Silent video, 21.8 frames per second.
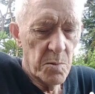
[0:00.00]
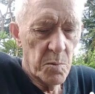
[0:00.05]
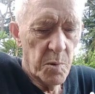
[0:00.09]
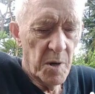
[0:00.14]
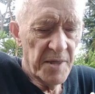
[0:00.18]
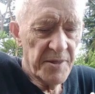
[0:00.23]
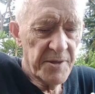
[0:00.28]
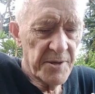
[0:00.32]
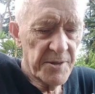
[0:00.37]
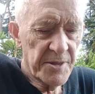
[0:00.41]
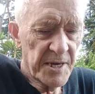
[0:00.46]

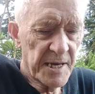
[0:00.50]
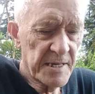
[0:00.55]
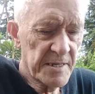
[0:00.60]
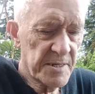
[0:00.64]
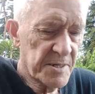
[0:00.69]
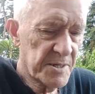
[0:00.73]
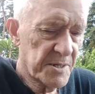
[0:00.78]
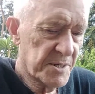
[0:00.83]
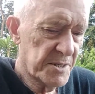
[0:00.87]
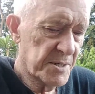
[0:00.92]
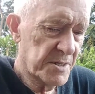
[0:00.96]
Whether
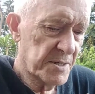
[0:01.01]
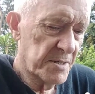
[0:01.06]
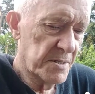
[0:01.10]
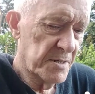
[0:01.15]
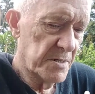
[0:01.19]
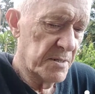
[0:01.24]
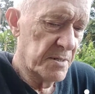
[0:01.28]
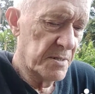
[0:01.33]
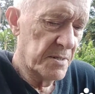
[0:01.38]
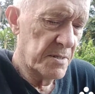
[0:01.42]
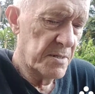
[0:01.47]
that's
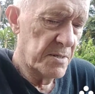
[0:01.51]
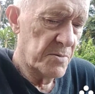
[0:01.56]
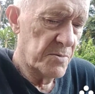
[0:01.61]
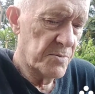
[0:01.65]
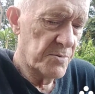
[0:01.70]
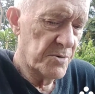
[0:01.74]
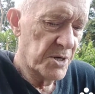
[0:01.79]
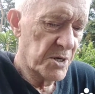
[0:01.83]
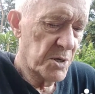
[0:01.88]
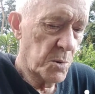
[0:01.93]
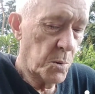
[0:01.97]

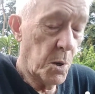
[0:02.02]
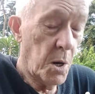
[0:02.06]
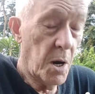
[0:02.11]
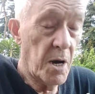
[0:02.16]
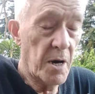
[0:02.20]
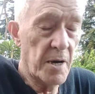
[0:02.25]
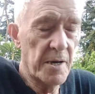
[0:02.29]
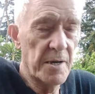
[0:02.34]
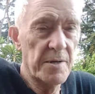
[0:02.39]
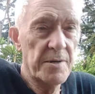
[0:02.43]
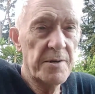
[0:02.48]

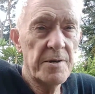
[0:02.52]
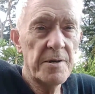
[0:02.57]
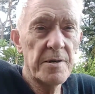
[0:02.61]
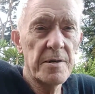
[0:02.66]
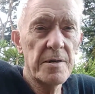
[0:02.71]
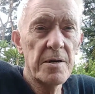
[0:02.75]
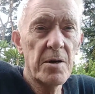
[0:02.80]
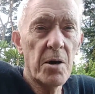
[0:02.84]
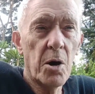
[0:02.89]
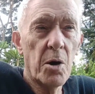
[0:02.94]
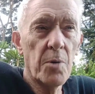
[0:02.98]
required,
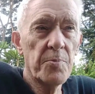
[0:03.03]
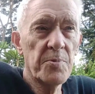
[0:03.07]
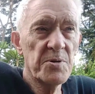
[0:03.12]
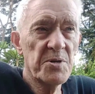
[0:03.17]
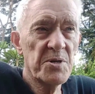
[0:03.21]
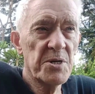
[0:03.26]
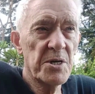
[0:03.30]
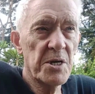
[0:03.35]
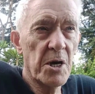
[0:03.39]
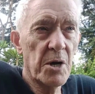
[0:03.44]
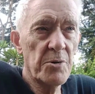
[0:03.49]

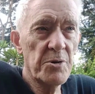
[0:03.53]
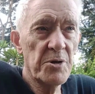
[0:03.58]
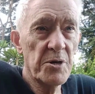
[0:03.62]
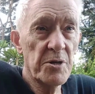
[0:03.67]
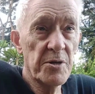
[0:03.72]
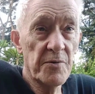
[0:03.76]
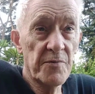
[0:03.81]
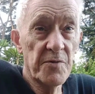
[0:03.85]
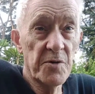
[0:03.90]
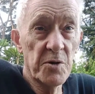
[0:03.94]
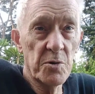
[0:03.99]
obviously only
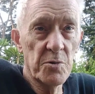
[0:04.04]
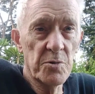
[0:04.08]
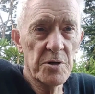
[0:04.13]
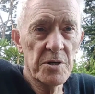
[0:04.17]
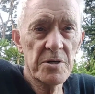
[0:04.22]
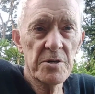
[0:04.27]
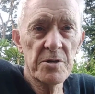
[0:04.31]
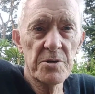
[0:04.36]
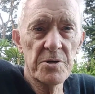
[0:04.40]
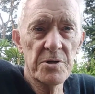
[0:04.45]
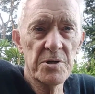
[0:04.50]
the viewer
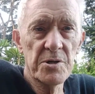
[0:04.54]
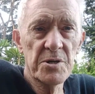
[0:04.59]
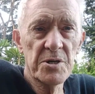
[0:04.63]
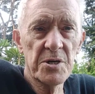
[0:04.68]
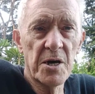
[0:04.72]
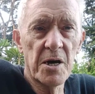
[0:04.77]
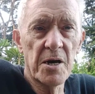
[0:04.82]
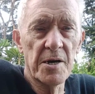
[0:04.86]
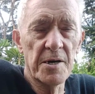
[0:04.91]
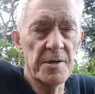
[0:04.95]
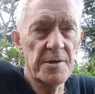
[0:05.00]
can
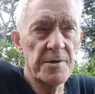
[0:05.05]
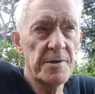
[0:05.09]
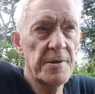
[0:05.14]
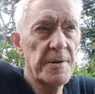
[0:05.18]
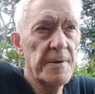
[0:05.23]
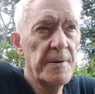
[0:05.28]
decide.